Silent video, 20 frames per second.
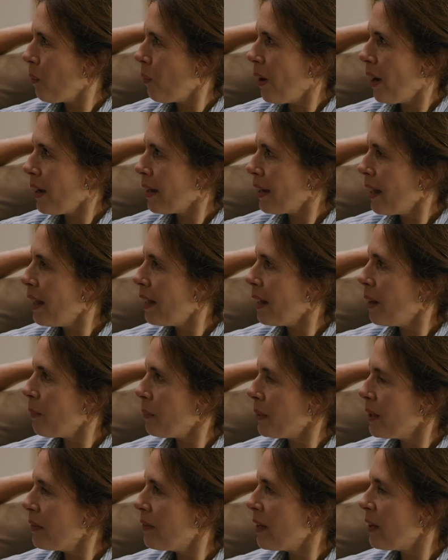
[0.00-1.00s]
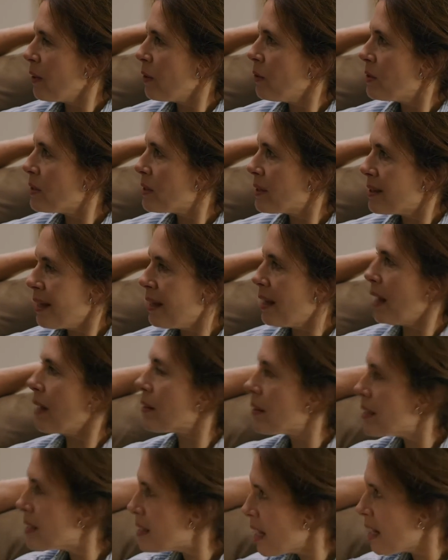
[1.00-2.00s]
I cannot believe that you just said that.
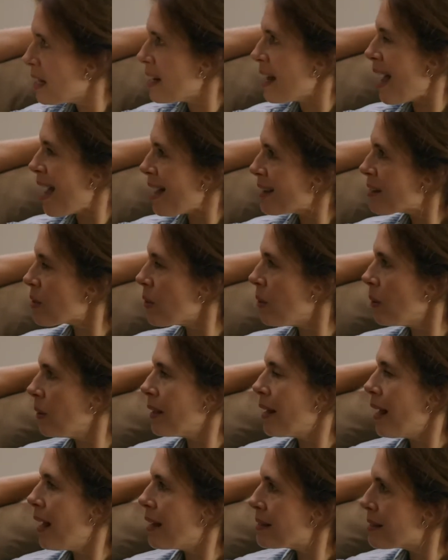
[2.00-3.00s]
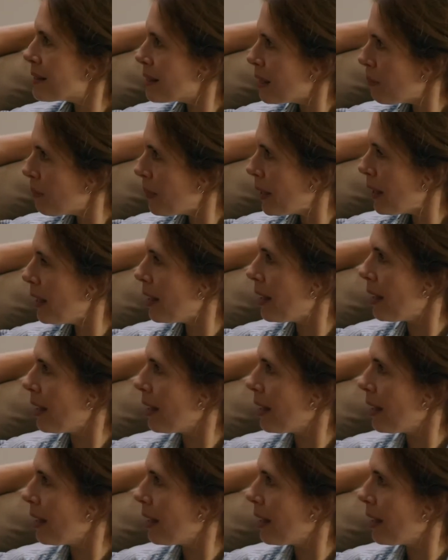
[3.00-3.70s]
He's not an asshole. He has CP.